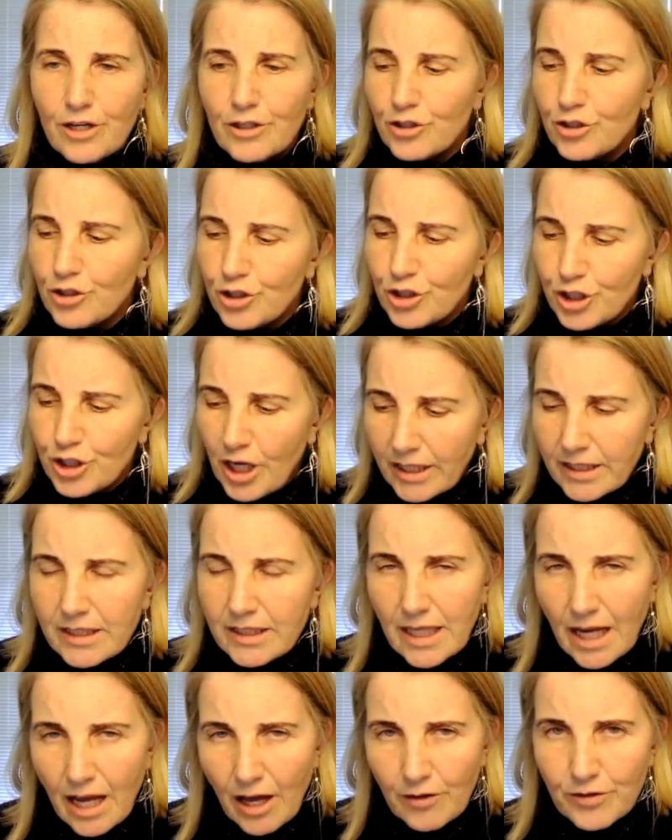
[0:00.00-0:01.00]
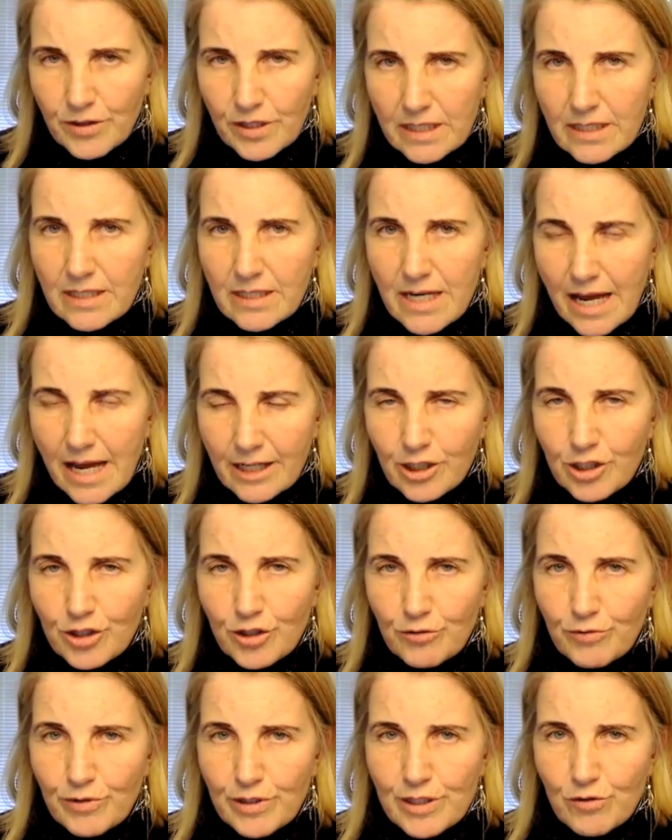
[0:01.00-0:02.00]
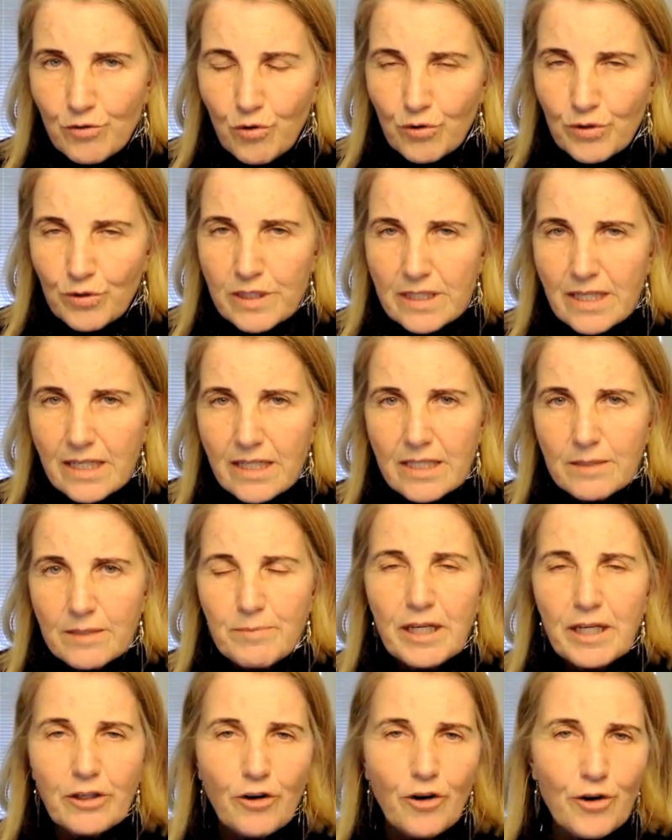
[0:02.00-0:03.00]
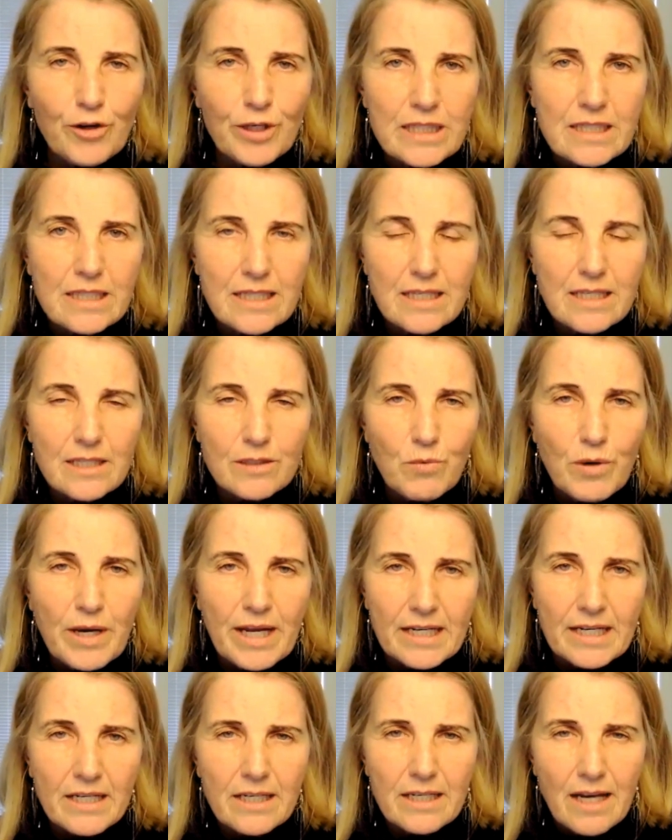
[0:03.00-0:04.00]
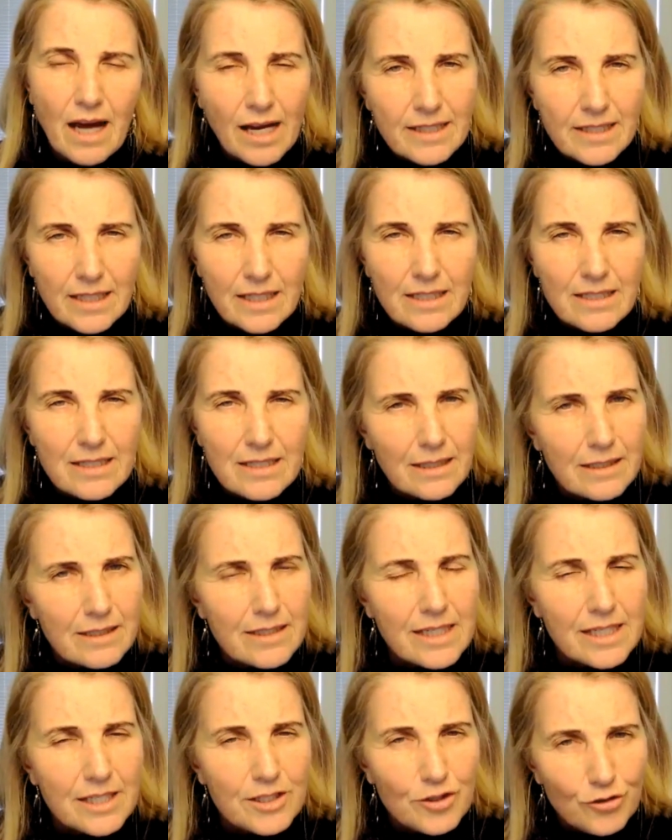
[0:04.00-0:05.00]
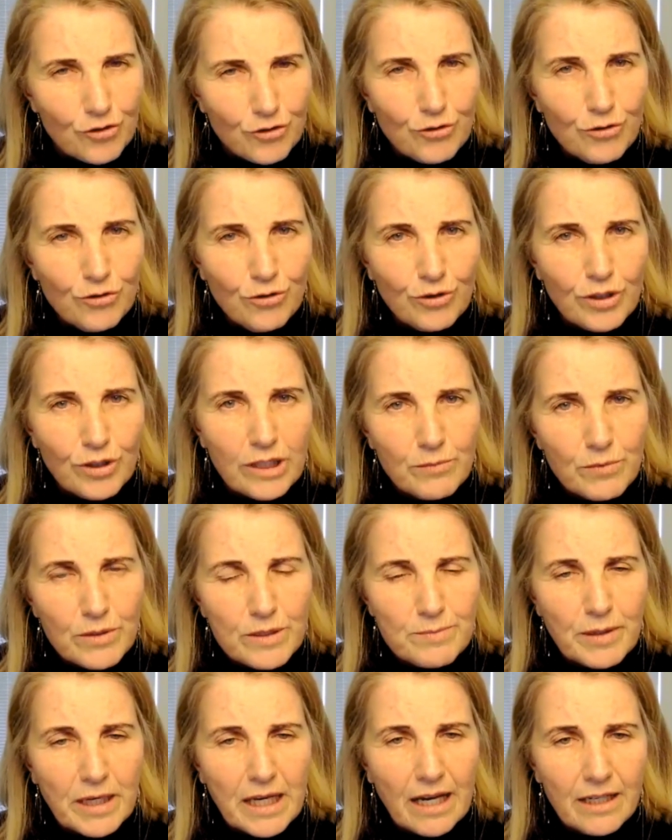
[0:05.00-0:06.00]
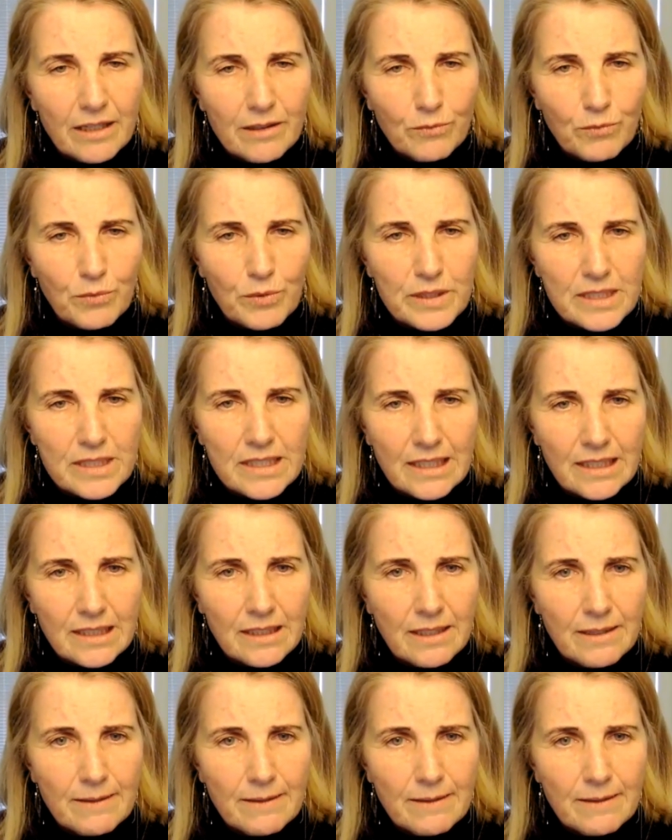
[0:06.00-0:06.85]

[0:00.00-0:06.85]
to shut down this national resource that has been going since when? 1962 it was begun, wasn't it?